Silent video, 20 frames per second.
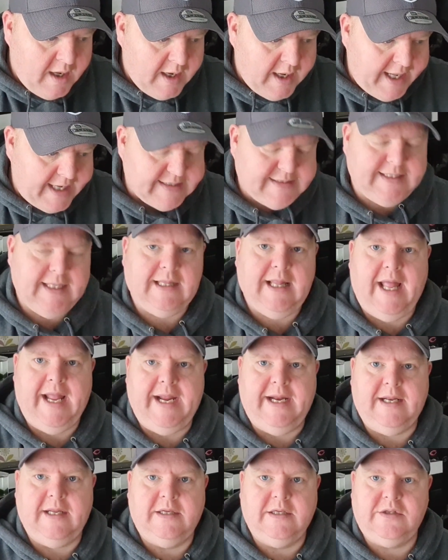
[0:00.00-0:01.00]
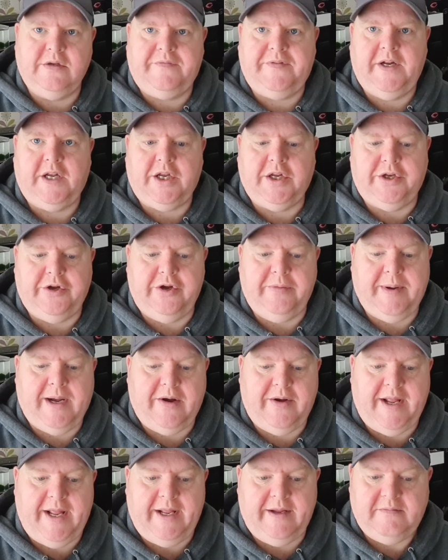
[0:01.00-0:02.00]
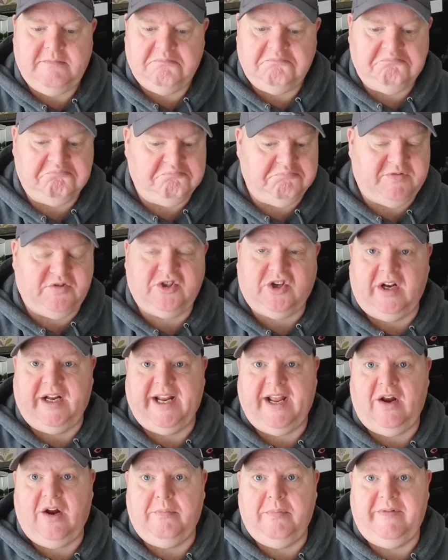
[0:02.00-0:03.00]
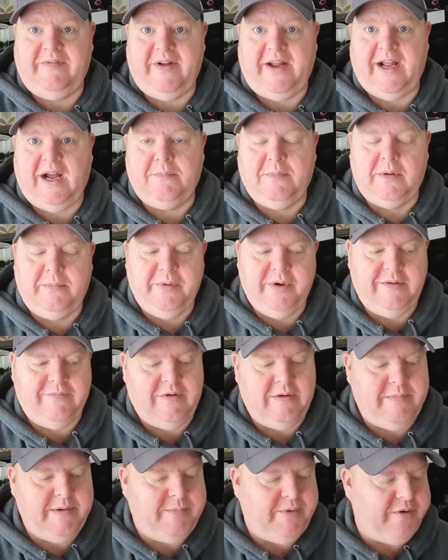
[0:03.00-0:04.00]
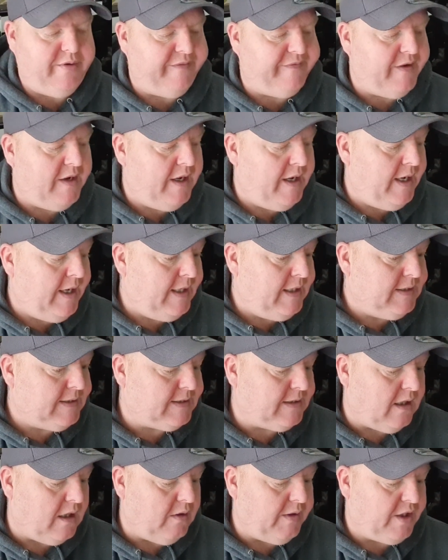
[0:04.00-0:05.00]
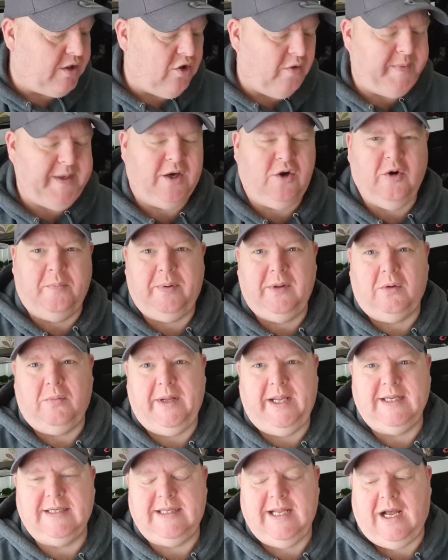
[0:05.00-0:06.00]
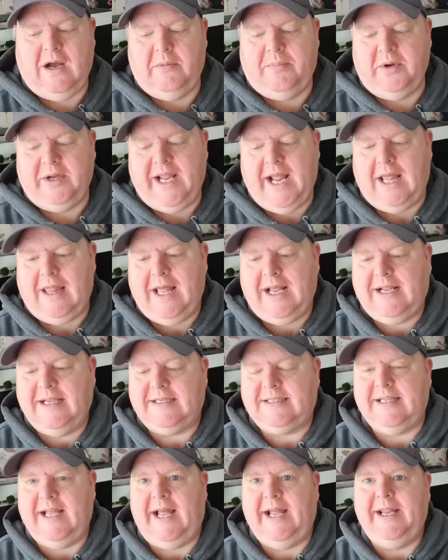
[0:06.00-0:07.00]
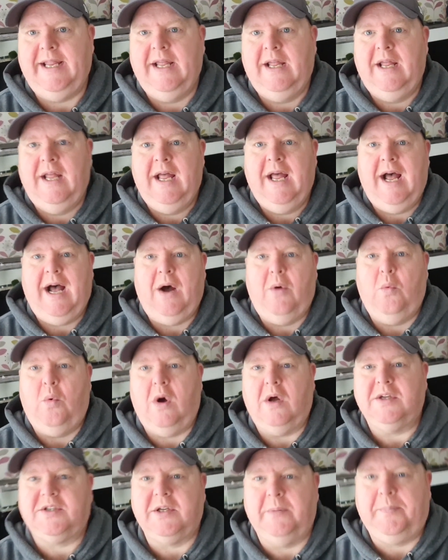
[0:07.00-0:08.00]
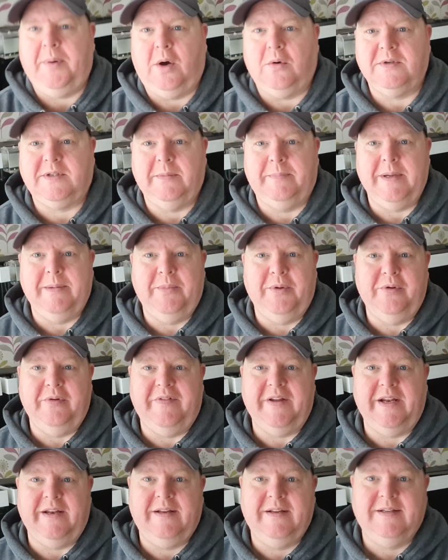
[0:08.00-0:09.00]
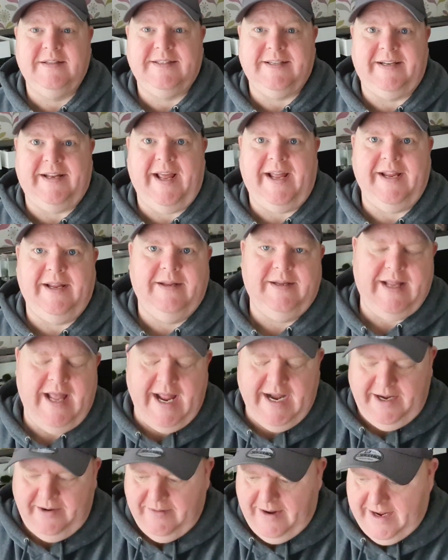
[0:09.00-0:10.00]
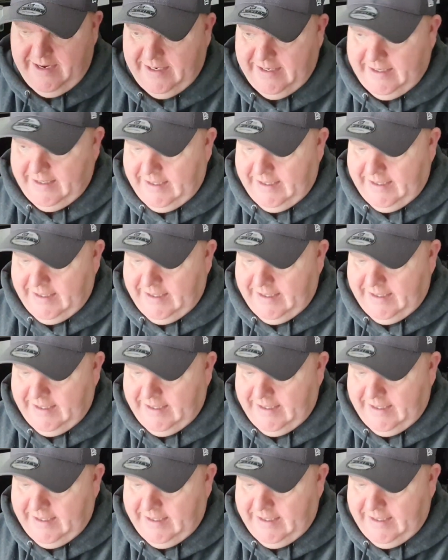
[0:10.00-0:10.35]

it's delayed. There's nothing I can do about it. We're just got to get on with it, and we'll move when we move. So it could be a couple of weeks now, but yeah, like I say, I was supposed to be moving today. Anyway,